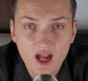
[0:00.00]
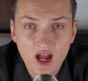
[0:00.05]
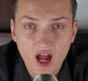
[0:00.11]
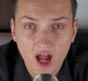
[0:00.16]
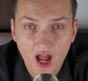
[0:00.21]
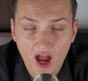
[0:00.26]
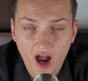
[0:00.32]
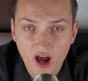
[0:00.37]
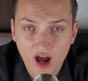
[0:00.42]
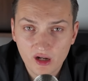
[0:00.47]

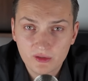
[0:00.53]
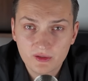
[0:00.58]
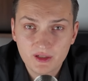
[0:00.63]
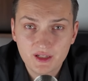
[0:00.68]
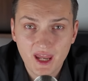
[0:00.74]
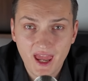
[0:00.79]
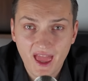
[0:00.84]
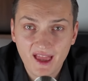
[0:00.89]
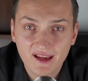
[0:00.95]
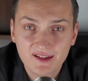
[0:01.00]

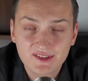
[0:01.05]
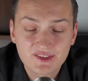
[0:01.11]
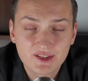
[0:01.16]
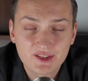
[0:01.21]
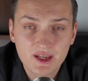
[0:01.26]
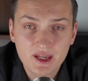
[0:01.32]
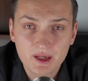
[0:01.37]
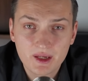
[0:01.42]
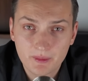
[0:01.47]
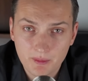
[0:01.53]
100x
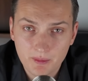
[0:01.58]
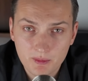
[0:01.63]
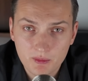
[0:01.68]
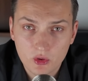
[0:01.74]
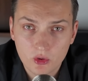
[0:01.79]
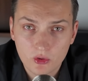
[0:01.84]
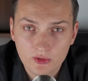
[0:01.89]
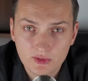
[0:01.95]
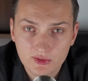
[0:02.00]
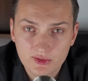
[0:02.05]
meme
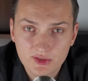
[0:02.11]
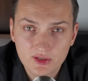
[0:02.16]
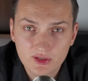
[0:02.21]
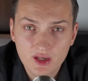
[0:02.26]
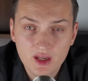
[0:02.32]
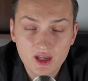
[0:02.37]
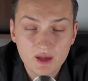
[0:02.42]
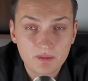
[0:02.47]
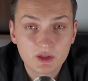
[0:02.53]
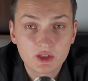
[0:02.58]
coins
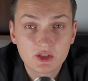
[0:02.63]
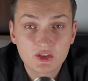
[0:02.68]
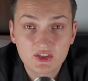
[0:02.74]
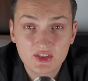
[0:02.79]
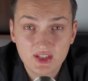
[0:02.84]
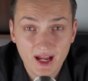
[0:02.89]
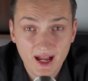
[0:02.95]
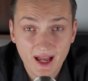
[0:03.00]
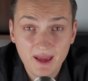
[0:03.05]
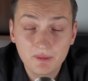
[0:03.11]
because
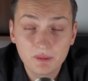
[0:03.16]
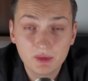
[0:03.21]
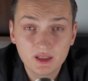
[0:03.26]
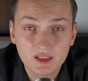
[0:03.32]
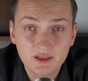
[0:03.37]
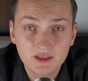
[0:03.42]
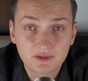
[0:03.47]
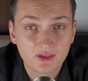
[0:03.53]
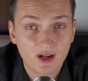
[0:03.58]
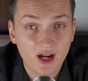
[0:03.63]
I
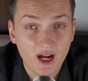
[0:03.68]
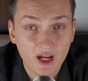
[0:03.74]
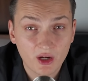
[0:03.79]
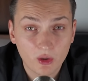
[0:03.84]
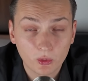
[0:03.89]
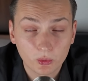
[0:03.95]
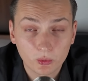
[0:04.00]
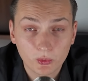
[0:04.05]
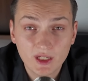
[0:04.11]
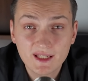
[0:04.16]
believe I
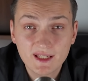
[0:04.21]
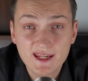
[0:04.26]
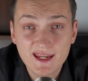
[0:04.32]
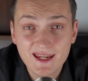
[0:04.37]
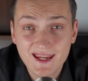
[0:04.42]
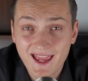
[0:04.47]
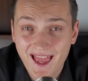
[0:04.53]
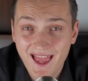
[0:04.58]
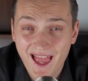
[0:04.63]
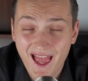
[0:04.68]
already
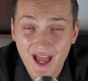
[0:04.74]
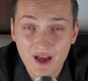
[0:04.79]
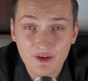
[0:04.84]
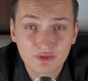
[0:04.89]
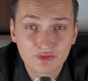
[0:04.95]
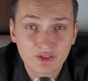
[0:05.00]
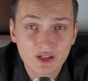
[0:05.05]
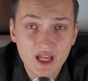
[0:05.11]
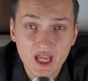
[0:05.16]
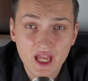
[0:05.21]
have
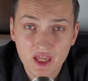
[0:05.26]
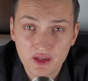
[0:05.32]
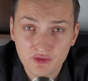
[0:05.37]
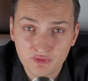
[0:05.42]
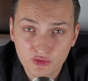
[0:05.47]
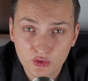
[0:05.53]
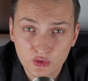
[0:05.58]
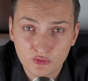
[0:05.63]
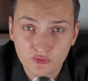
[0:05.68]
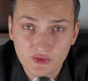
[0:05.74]
a
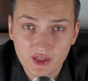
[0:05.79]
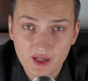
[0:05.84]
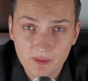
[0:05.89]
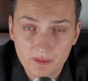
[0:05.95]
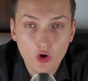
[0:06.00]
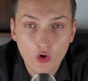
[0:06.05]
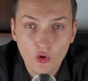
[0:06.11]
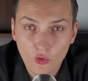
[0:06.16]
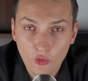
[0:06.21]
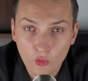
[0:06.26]
few of them.
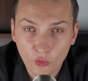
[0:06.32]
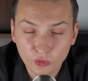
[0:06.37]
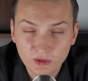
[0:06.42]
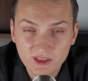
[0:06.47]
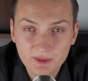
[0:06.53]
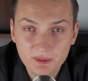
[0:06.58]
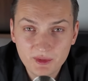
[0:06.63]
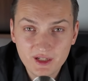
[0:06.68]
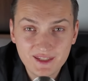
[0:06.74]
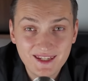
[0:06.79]

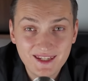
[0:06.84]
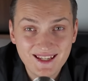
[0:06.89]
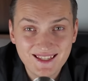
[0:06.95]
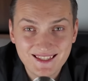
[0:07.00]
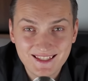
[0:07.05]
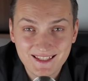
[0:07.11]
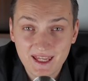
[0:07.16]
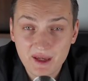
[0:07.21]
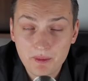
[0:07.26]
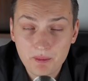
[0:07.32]
Ultimate
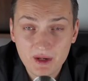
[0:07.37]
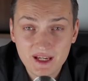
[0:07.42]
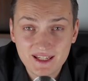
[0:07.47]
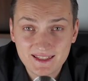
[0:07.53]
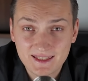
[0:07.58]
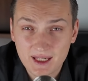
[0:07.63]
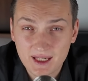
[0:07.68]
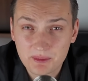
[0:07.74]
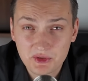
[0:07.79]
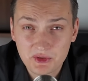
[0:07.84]

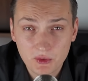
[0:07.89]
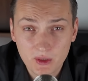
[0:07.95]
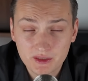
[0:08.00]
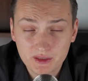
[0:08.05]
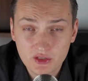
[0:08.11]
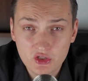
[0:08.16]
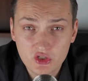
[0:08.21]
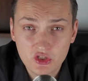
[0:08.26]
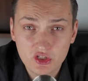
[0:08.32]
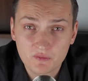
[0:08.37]
step-by-step -step
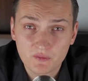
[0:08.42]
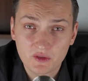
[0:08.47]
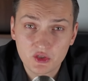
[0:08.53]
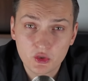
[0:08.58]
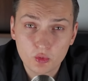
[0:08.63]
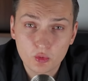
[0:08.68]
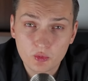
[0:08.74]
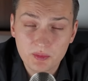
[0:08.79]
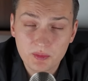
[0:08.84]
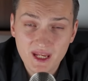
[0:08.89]
strategy that you
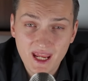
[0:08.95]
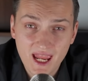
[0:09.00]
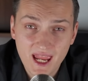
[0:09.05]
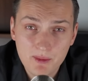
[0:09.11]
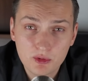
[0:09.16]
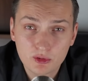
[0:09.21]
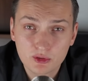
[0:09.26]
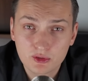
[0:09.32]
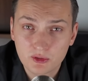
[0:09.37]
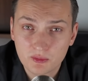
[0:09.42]
would be
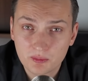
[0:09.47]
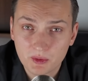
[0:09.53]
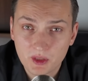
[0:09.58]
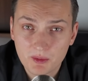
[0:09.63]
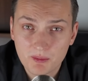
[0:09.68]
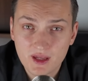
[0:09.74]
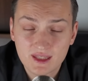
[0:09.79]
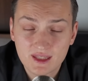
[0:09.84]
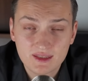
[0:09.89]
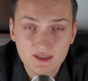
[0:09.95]
able to
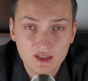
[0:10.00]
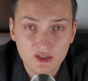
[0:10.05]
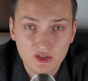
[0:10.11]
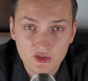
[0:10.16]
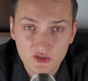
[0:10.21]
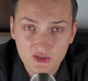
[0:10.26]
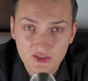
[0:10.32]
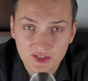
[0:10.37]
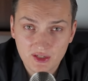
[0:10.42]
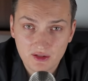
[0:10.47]
implement
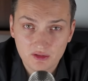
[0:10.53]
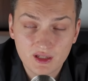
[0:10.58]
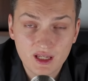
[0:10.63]
yourself.